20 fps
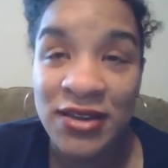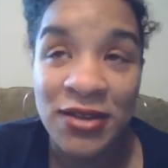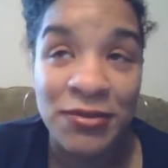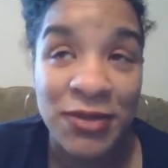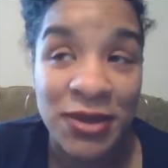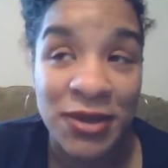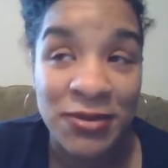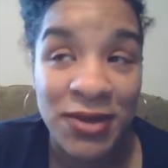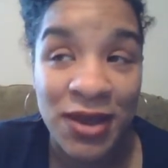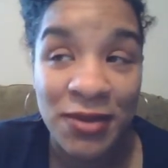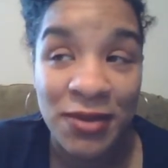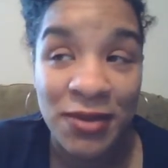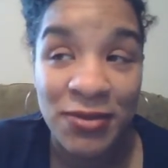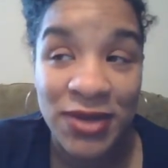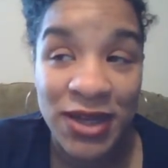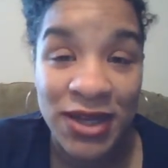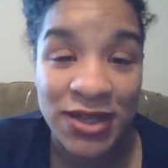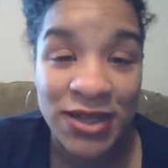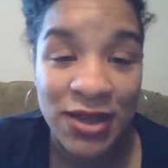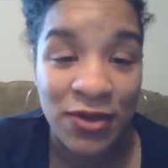or maybe I
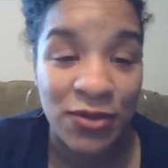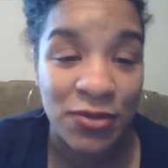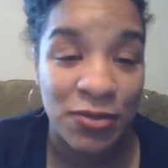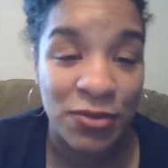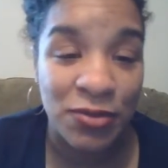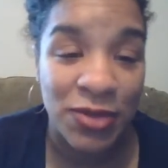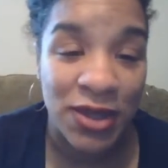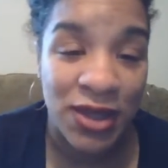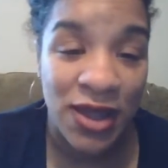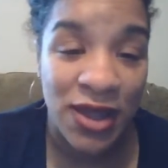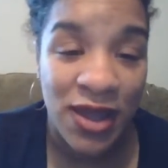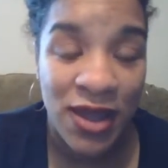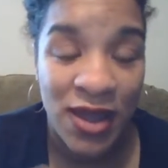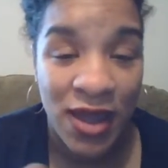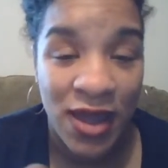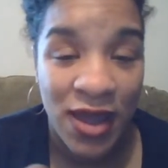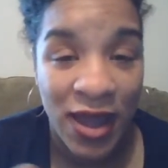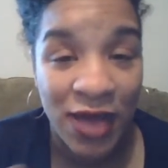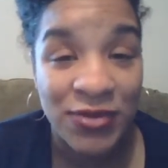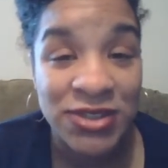blacked out. But
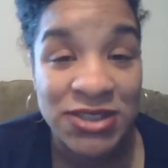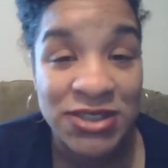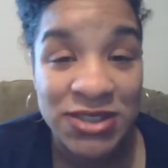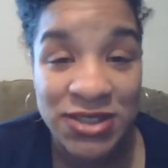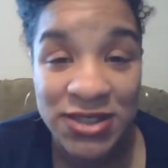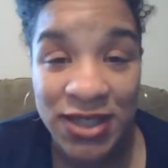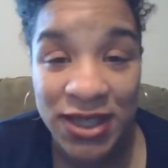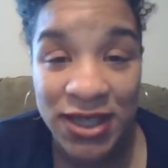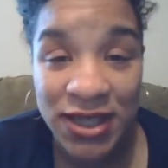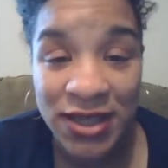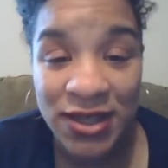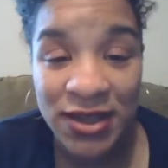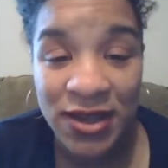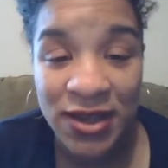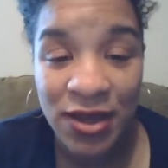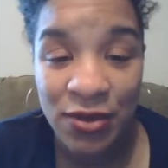I was sedated.